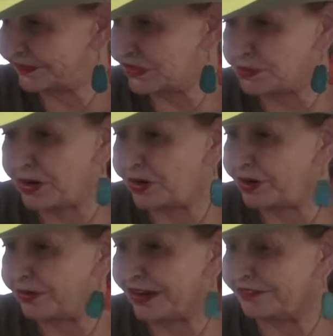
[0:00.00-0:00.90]

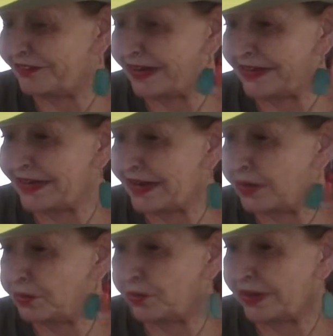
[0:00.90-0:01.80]
tomorrow I'll find
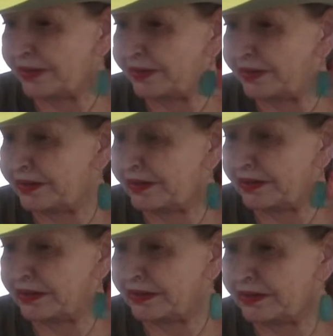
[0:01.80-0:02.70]
out when the
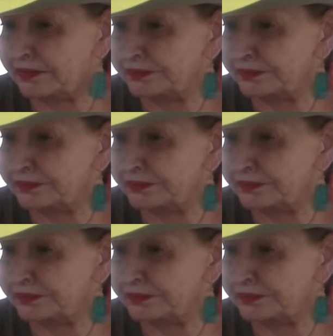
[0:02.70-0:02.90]
uh,